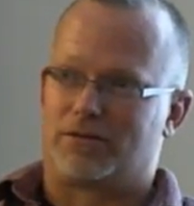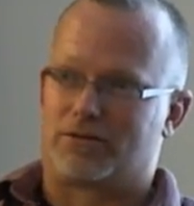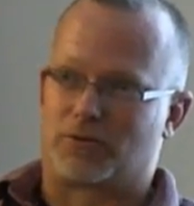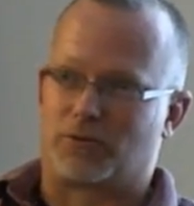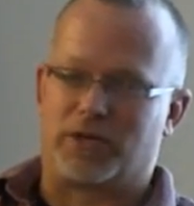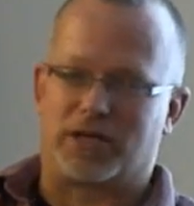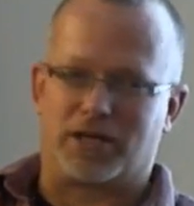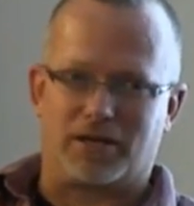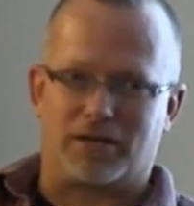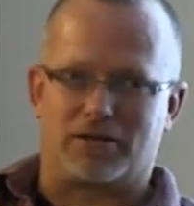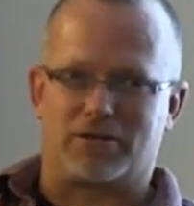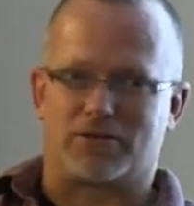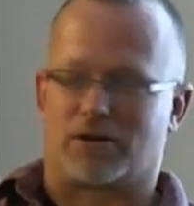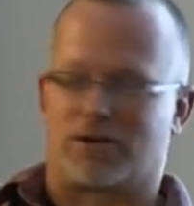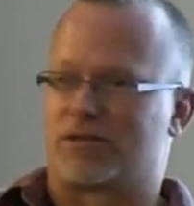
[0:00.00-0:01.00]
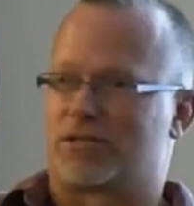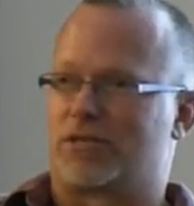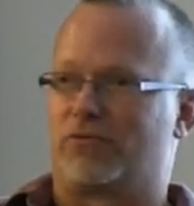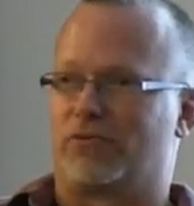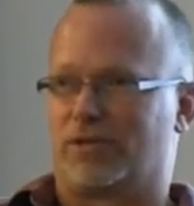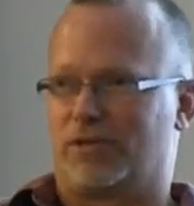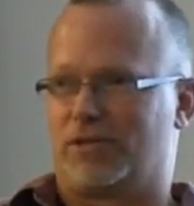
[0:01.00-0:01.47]
so we could get this
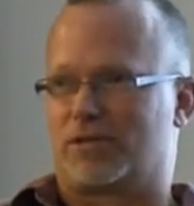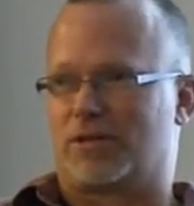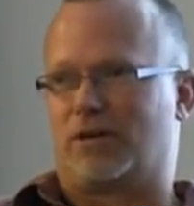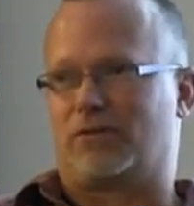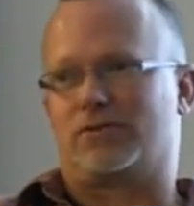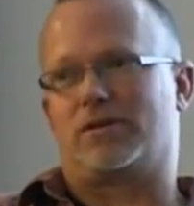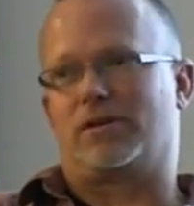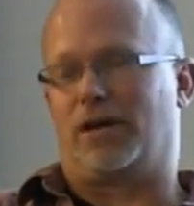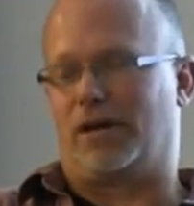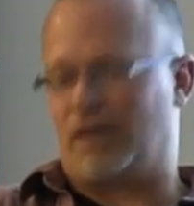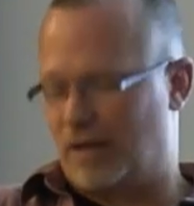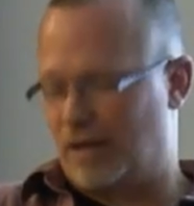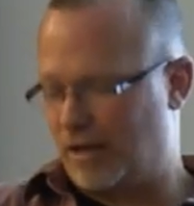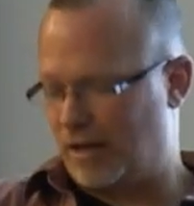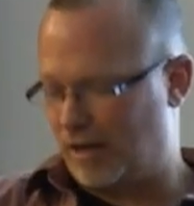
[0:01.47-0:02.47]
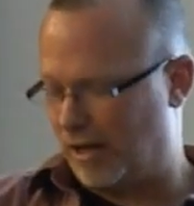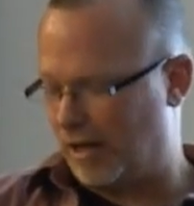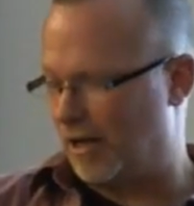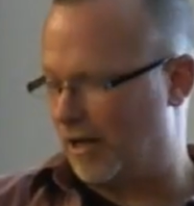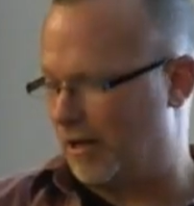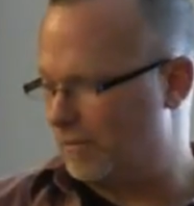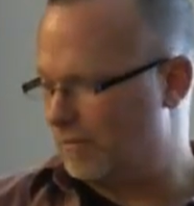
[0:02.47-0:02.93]
RC release out today.
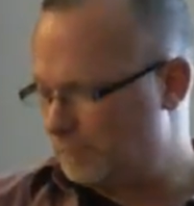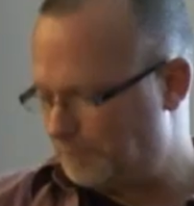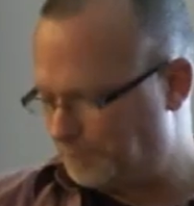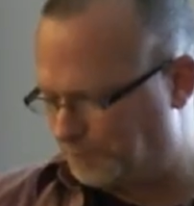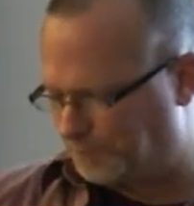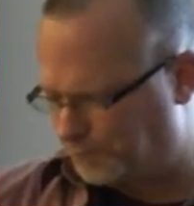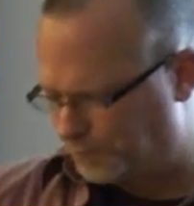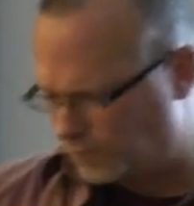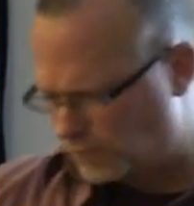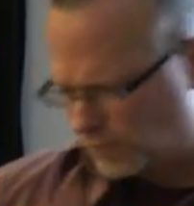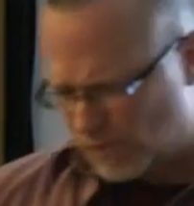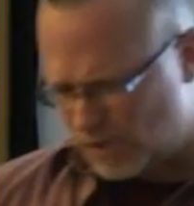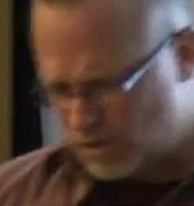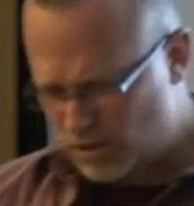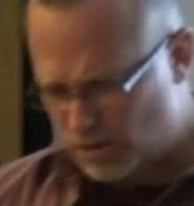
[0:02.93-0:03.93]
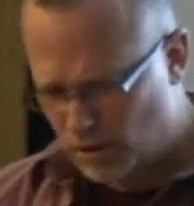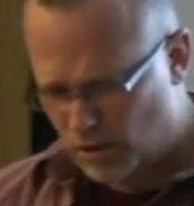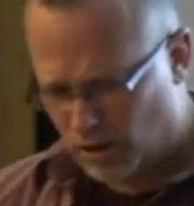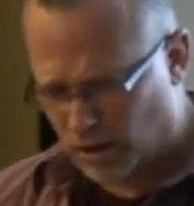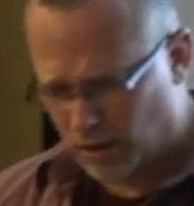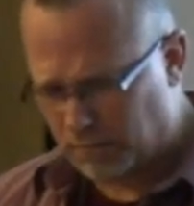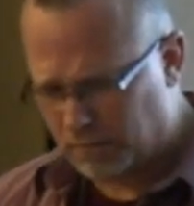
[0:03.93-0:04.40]
And
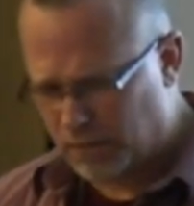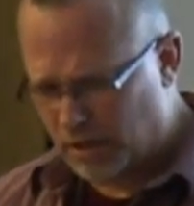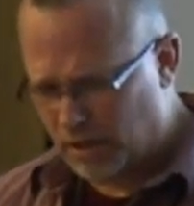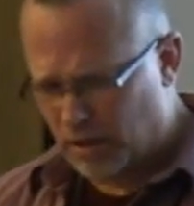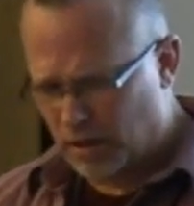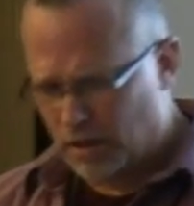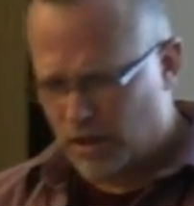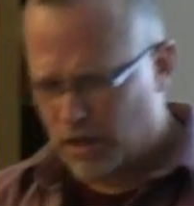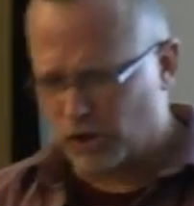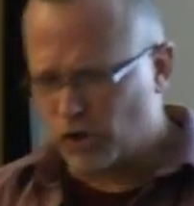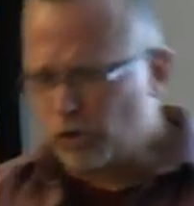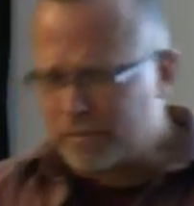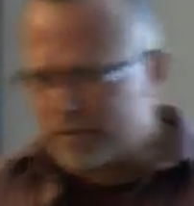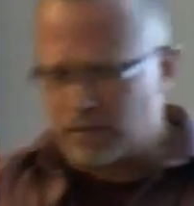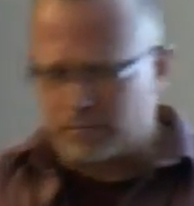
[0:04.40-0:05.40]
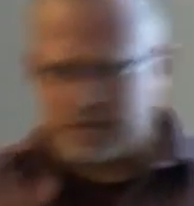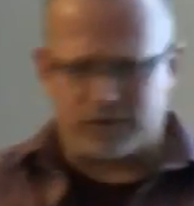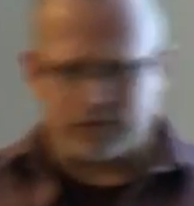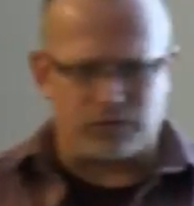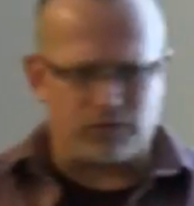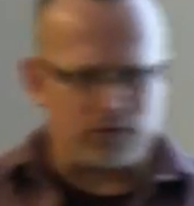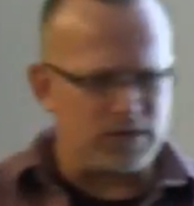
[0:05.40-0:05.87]
um, a little bit
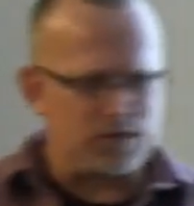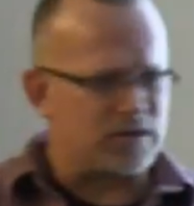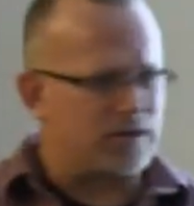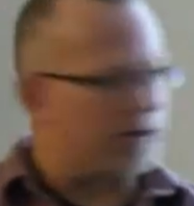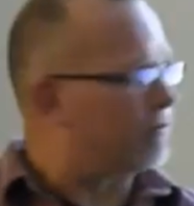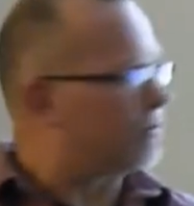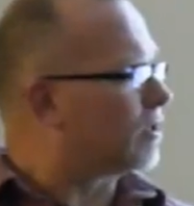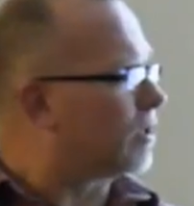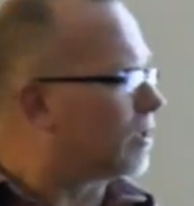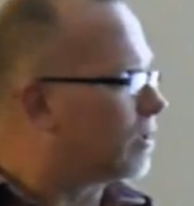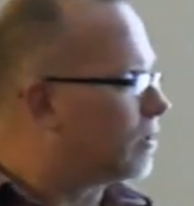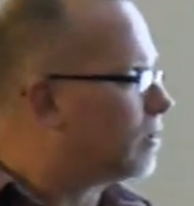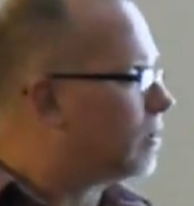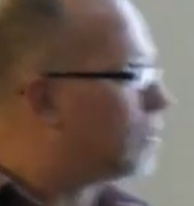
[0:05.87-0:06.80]
about the release and everything.